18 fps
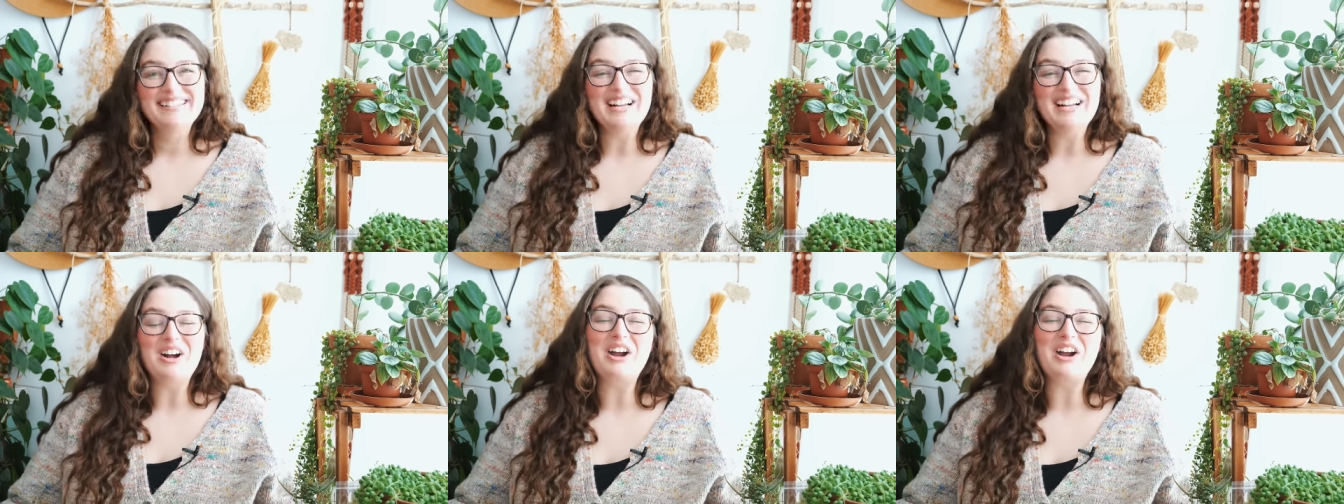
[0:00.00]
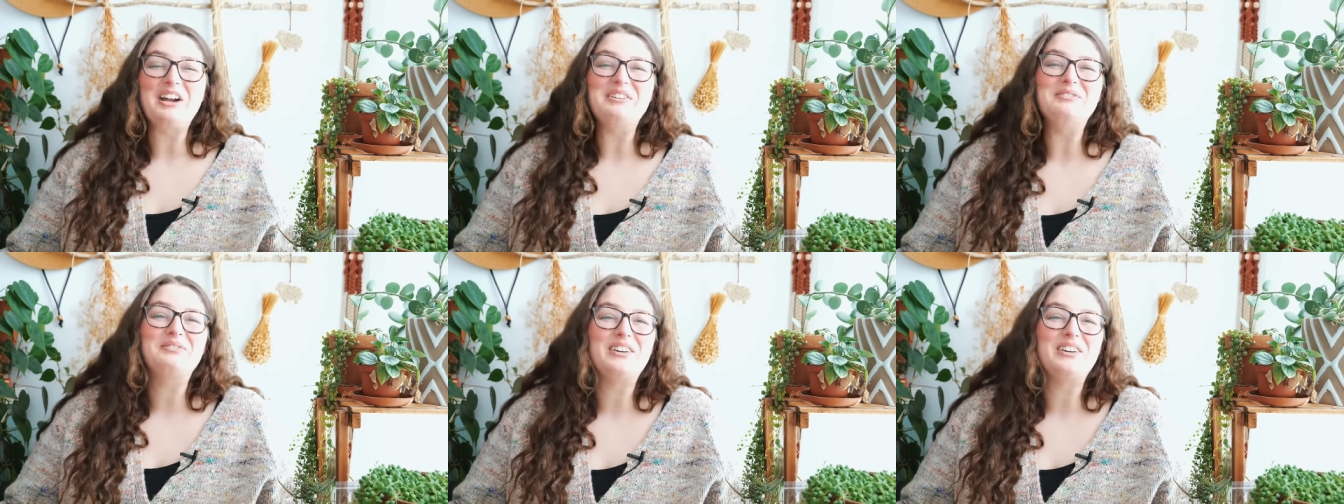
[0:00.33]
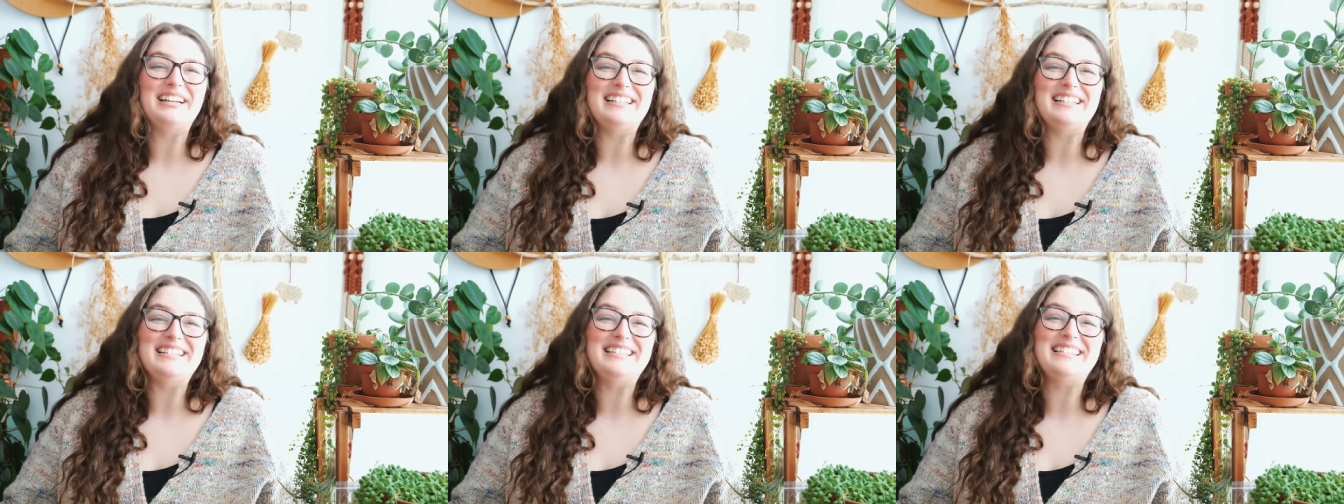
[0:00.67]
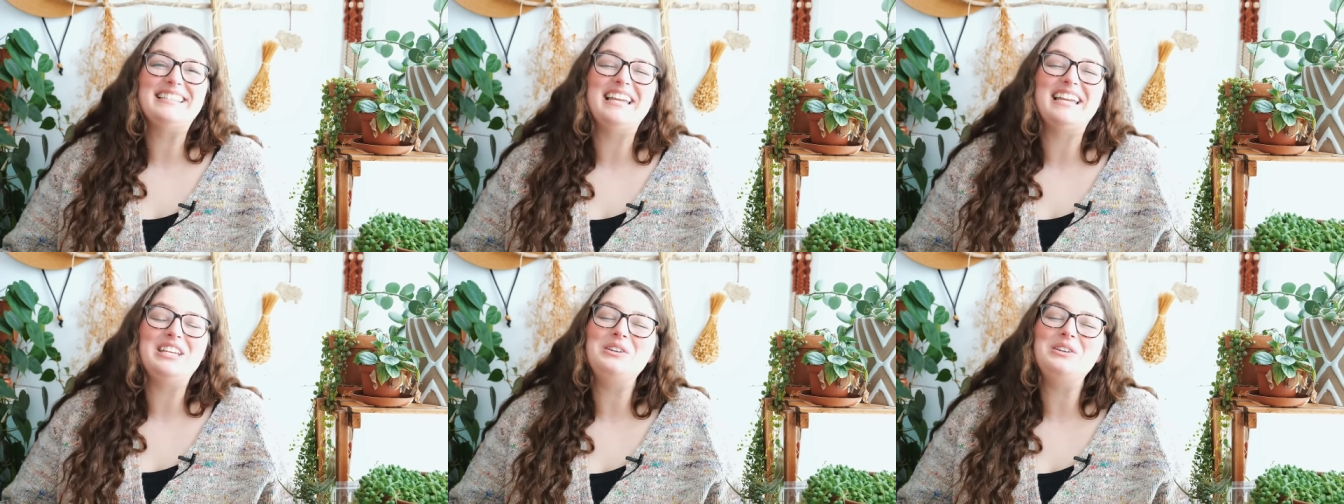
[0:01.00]
All right, friends,
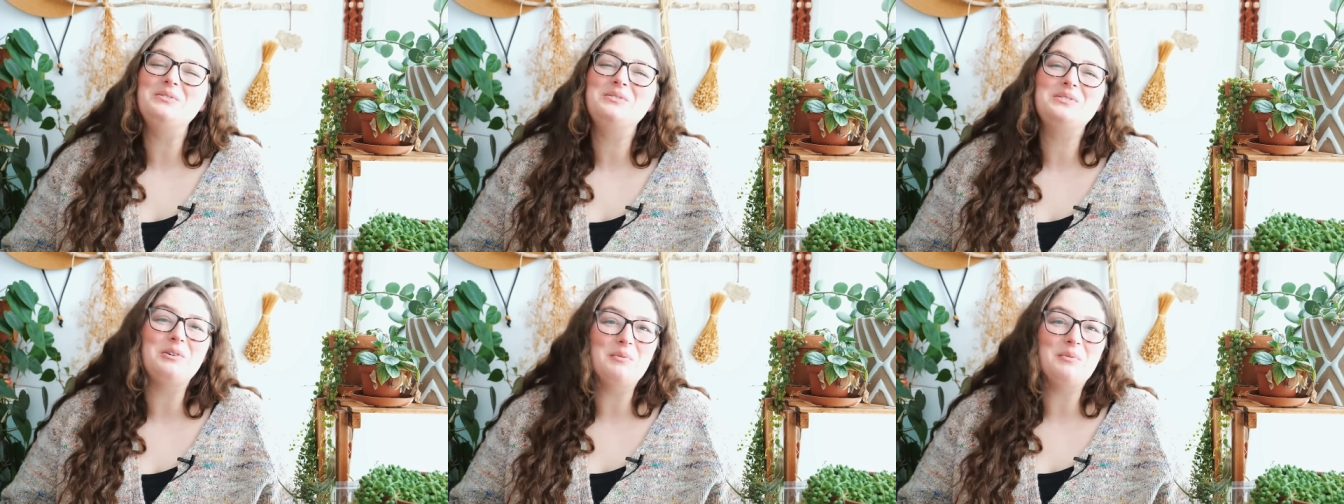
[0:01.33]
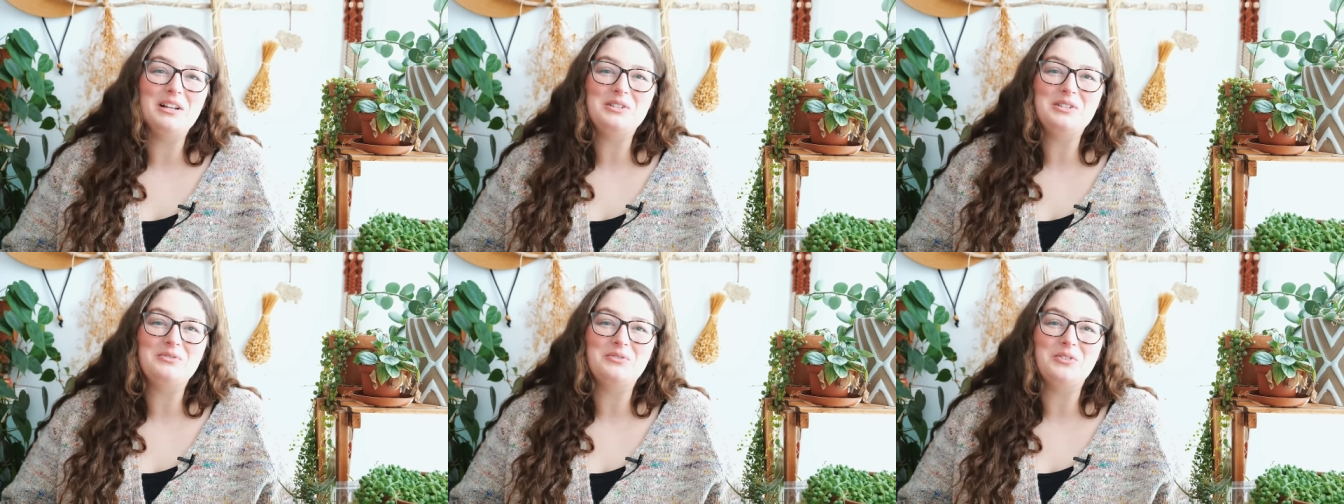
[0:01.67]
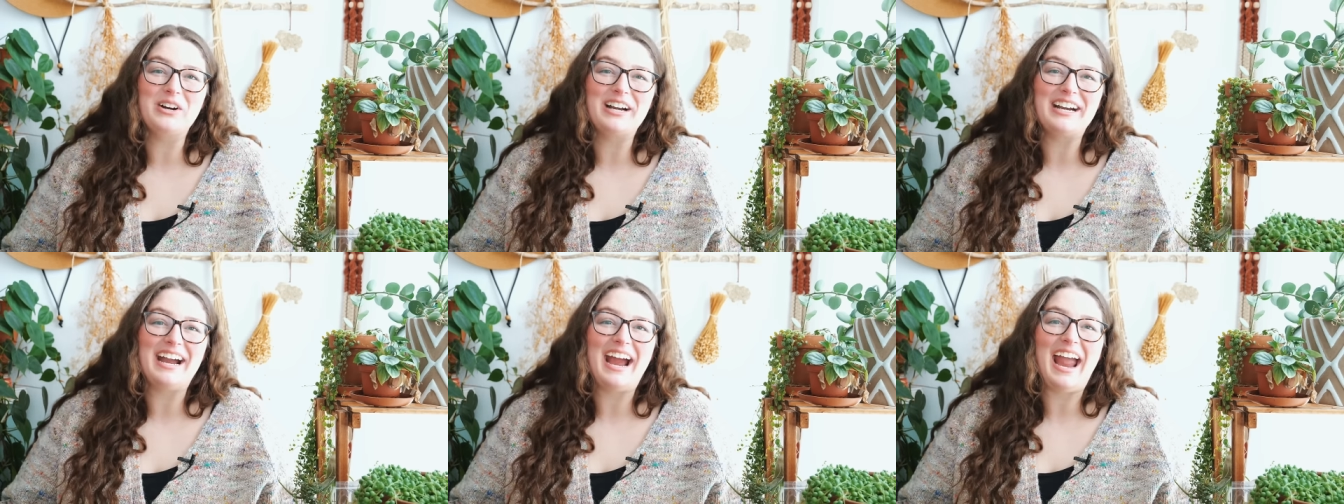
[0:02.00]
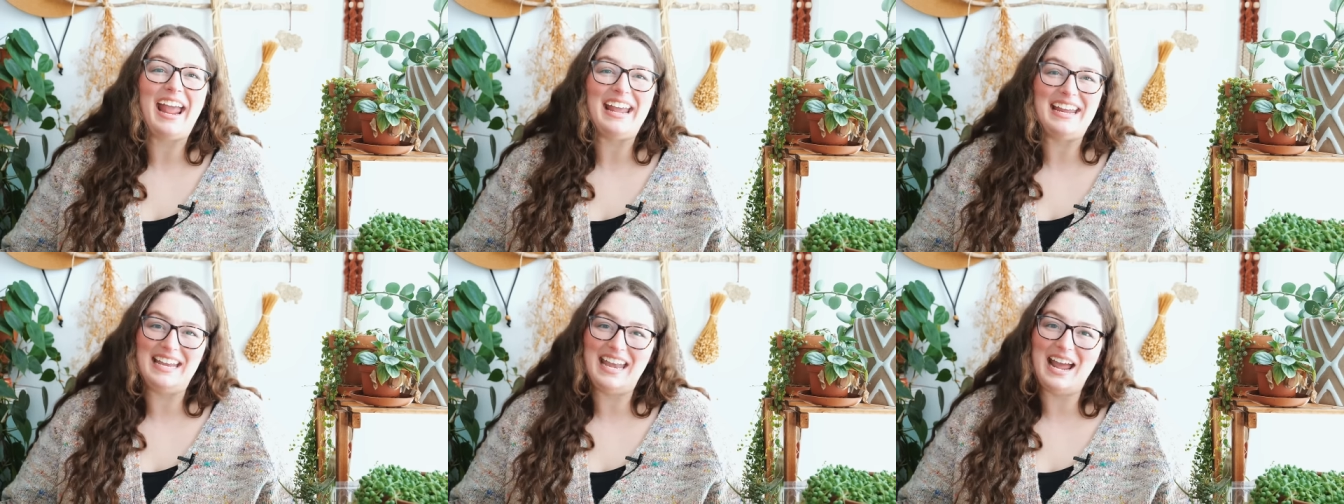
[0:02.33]
thank you so much for hanging